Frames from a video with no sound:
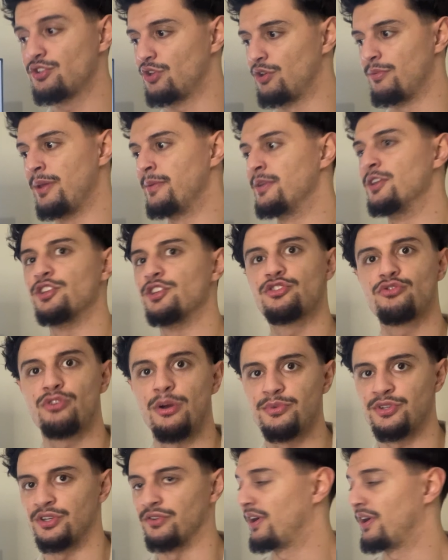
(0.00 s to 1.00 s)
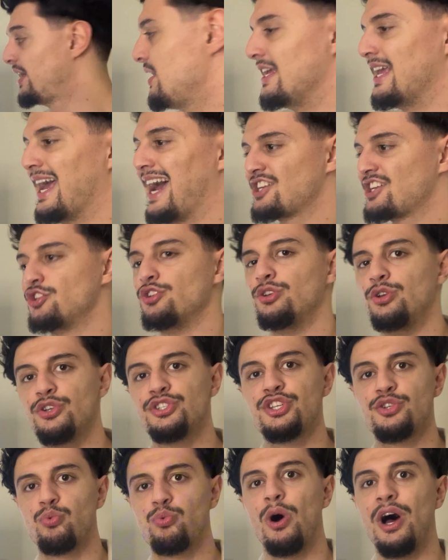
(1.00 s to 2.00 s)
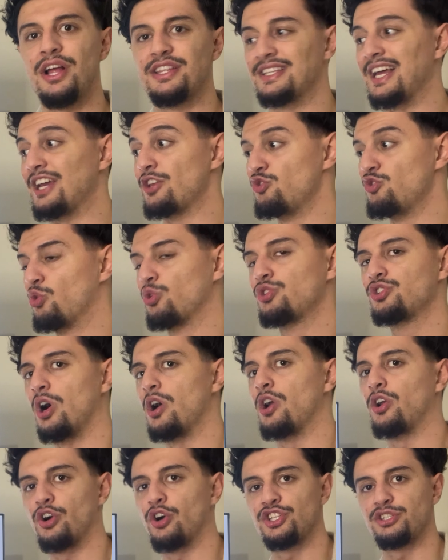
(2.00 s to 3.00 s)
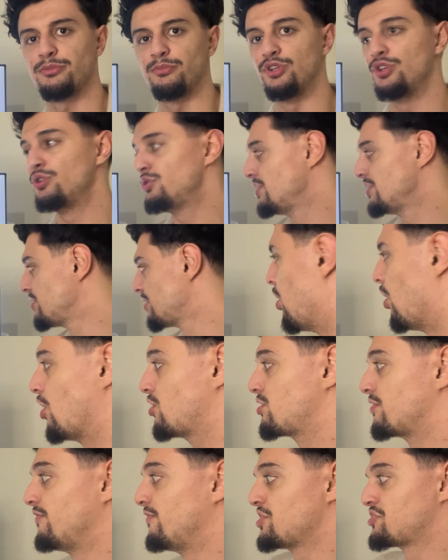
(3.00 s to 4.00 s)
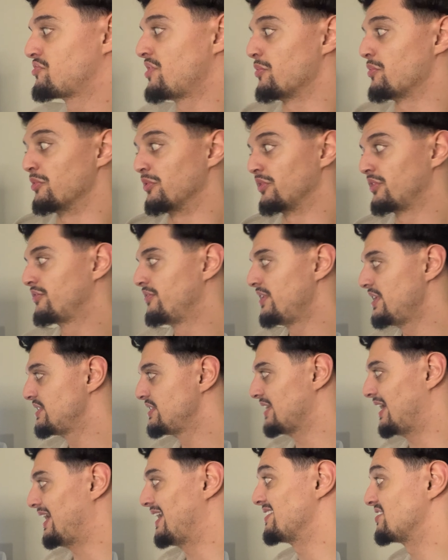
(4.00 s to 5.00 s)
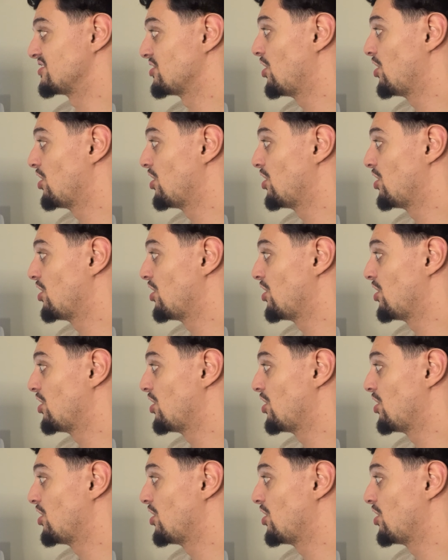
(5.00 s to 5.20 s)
So maybe the description, right? It actually uses words that your target customer uses. Our conversion rate will increase as